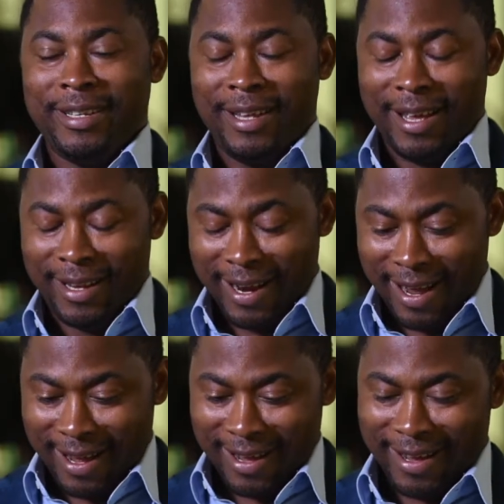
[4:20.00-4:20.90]
There
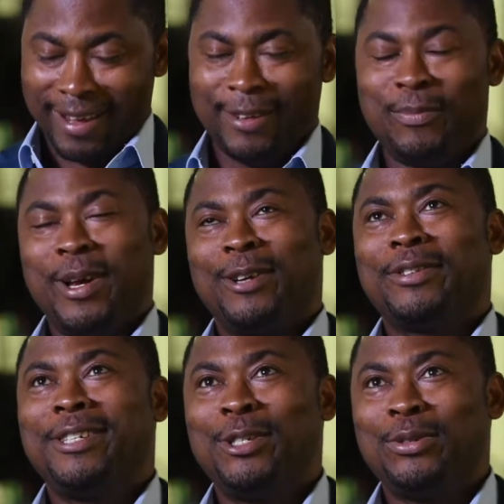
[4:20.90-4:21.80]
are
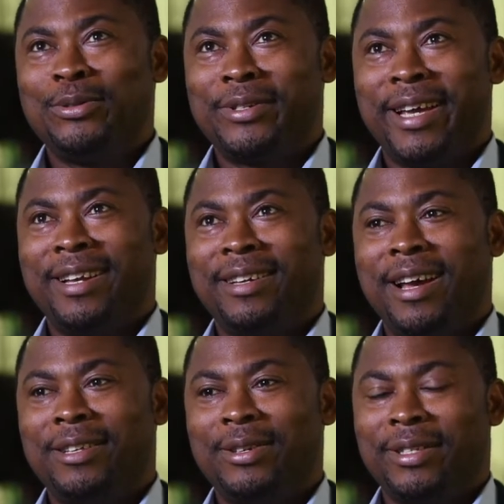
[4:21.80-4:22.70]
numerous issues, and
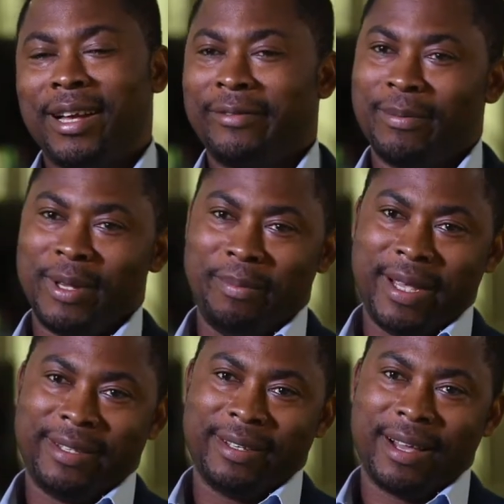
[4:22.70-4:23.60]
I just start from the
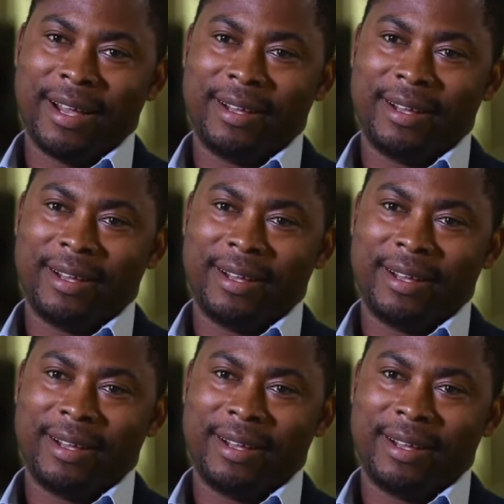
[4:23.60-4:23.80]
basic.